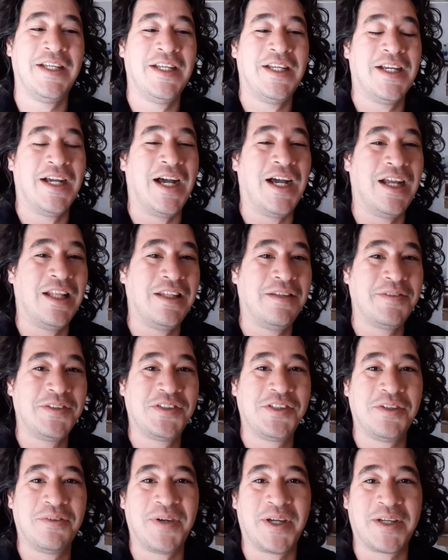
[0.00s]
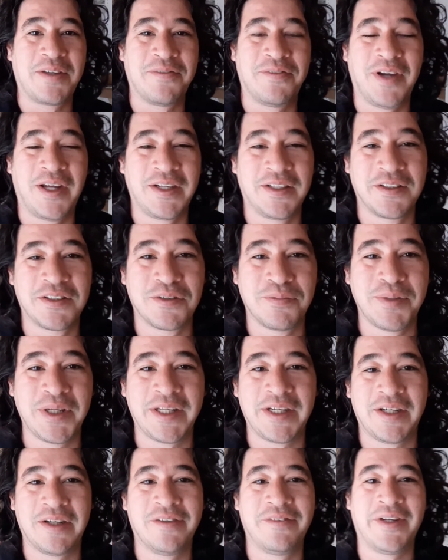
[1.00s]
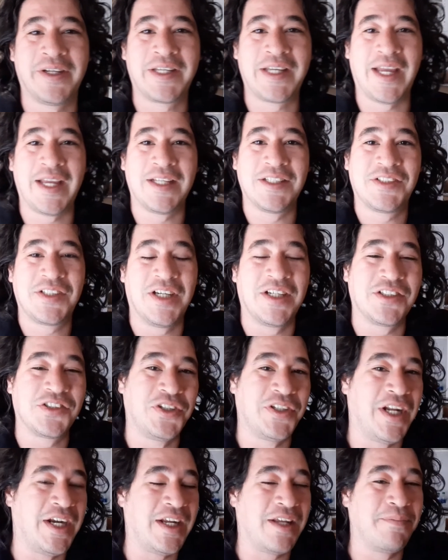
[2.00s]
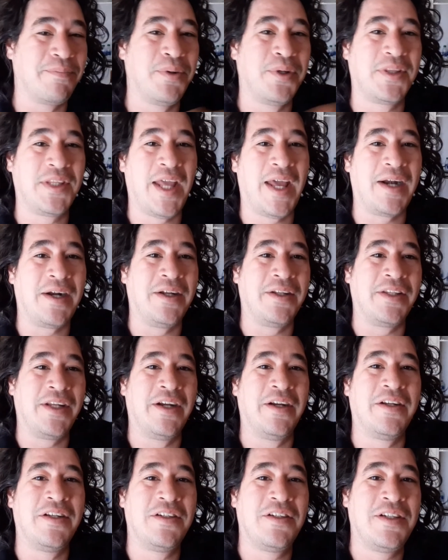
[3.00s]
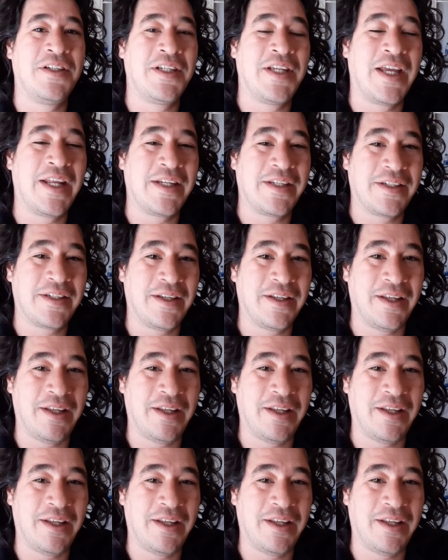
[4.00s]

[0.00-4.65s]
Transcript: Let me see if I can find a little bit of a Kangaskhan so that I can put that on there and you can get